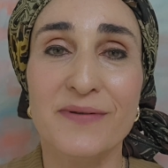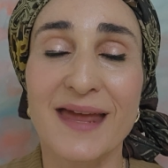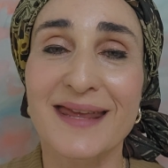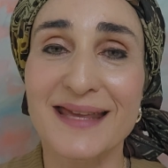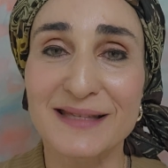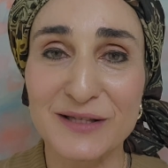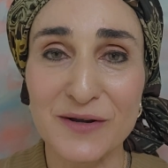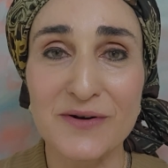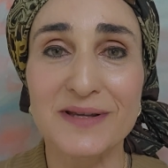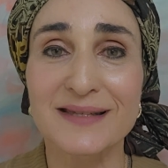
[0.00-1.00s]
any
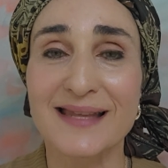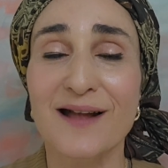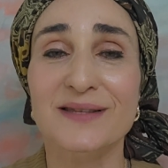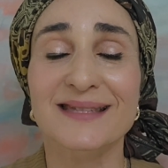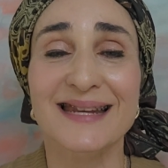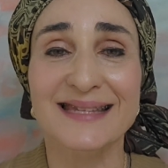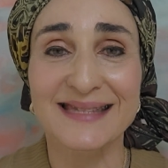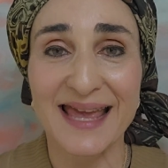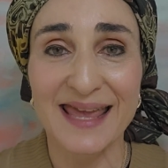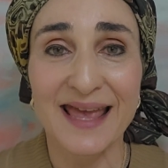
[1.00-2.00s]
insecurities and doubts that I
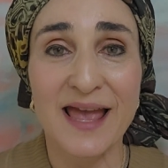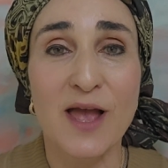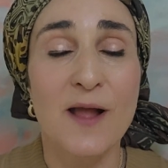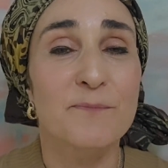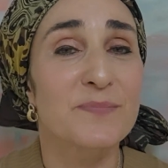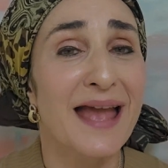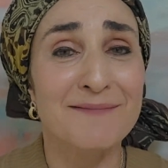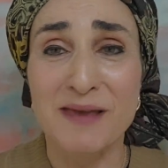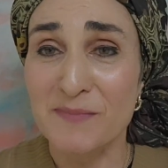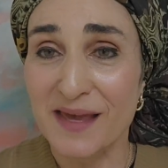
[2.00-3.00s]
say,
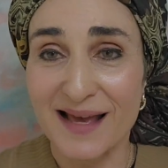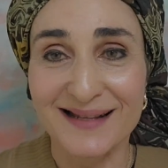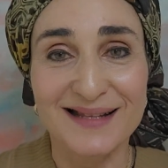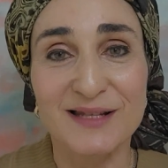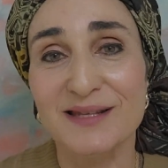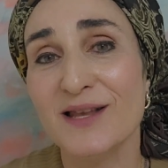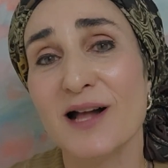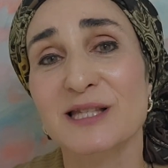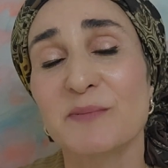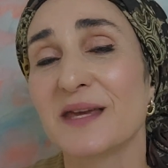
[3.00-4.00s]

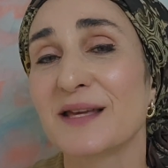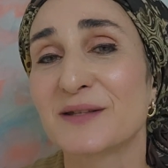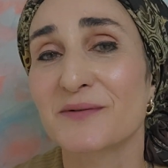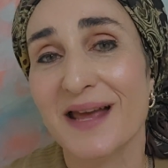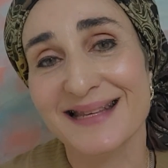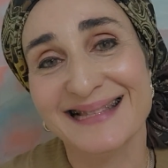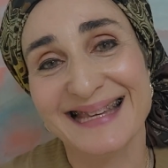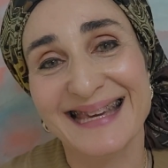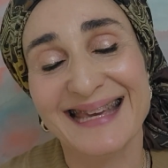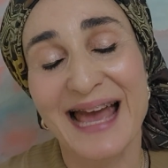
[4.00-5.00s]
not speaking so
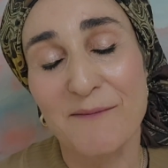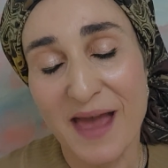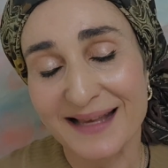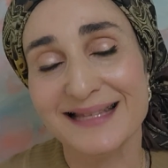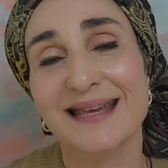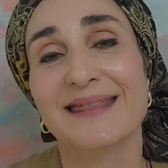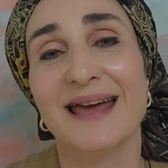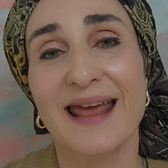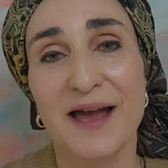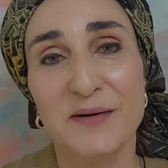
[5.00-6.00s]
nicely, I'm exhaling that
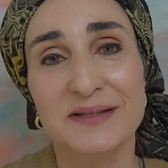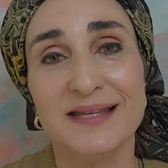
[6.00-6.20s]
out.